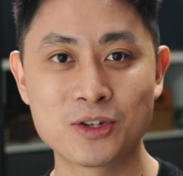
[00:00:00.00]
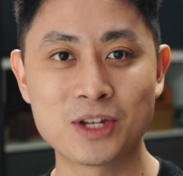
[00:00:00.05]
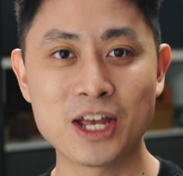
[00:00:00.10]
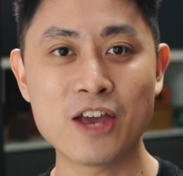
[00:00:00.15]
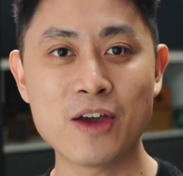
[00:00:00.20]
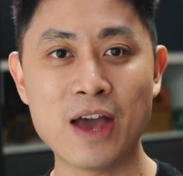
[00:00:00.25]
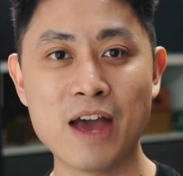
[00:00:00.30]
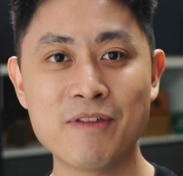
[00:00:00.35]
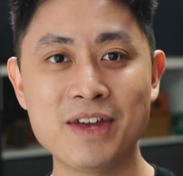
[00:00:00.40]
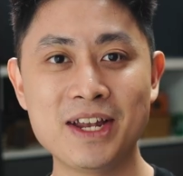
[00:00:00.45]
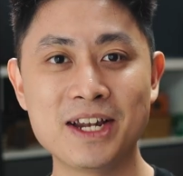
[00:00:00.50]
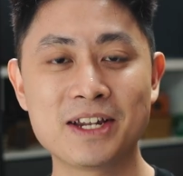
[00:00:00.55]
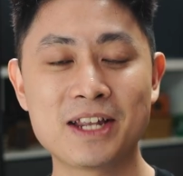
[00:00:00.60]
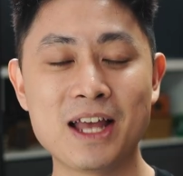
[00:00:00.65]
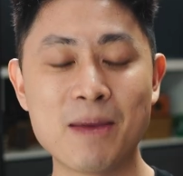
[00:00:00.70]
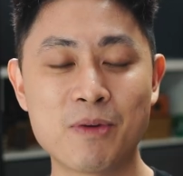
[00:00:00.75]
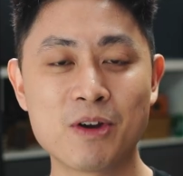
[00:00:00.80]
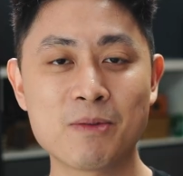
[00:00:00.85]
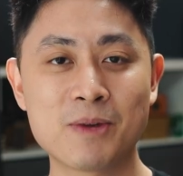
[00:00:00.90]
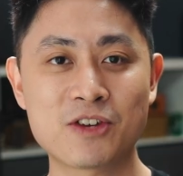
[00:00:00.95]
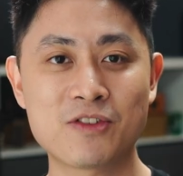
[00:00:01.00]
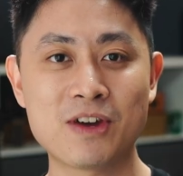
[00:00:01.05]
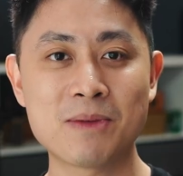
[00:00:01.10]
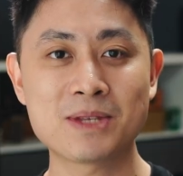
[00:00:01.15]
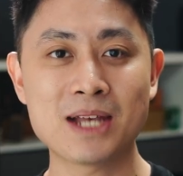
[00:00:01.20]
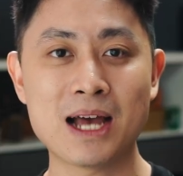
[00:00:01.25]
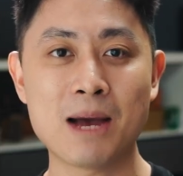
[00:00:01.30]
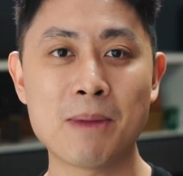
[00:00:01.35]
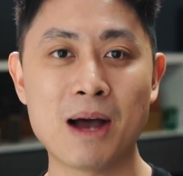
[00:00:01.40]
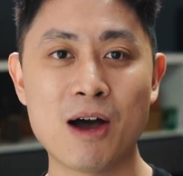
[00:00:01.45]
So there you have it. That pretty much
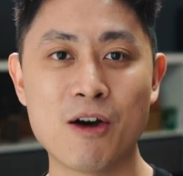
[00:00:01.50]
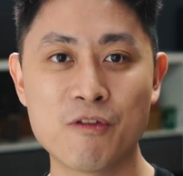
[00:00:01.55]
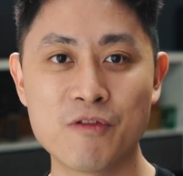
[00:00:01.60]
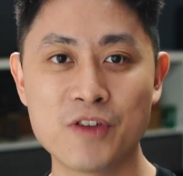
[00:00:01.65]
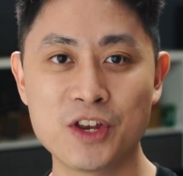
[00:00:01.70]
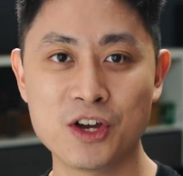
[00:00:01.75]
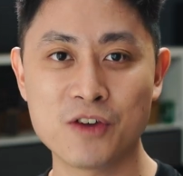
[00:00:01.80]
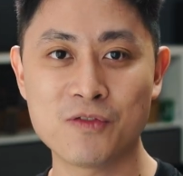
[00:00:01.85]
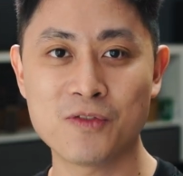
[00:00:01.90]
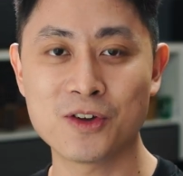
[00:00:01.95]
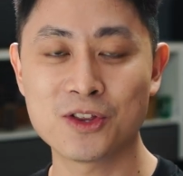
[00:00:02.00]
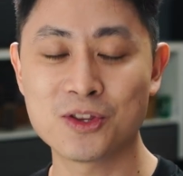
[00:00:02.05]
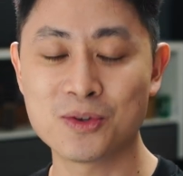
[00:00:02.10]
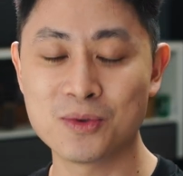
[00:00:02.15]
wraps up our video for